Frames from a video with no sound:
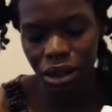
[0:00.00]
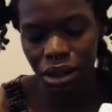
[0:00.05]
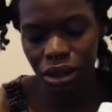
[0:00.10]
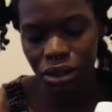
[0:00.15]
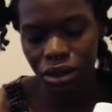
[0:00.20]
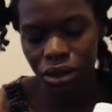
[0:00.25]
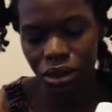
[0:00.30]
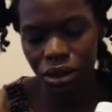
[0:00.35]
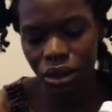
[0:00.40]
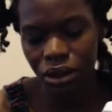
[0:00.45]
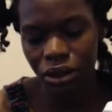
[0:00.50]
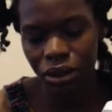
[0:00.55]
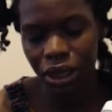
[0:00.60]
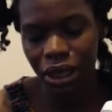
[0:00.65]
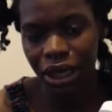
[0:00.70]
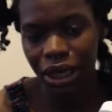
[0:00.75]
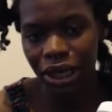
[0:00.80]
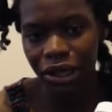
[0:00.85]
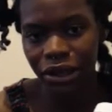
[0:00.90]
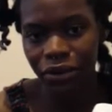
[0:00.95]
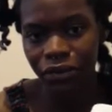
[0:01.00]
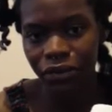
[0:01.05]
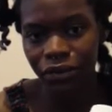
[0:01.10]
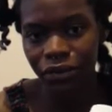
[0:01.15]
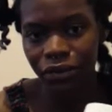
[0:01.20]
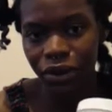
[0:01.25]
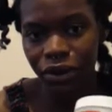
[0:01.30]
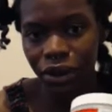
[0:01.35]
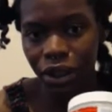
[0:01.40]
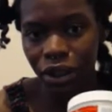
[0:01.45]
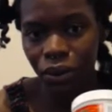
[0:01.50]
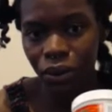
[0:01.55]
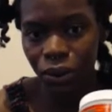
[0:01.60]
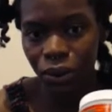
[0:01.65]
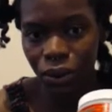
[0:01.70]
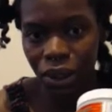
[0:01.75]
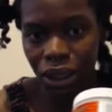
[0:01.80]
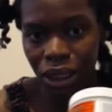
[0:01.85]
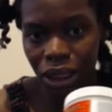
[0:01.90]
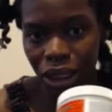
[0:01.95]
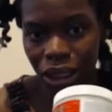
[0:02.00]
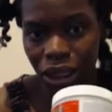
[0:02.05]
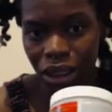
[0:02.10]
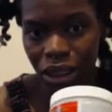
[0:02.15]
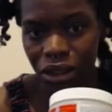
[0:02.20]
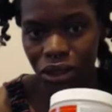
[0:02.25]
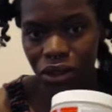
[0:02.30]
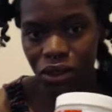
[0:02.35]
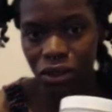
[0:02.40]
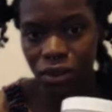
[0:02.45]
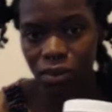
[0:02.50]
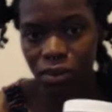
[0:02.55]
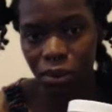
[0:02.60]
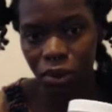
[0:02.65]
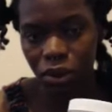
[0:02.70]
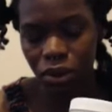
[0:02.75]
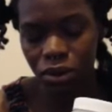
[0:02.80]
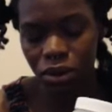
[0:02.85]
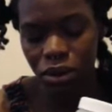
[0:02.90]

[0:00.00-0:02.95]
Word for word: So I have very oily, spot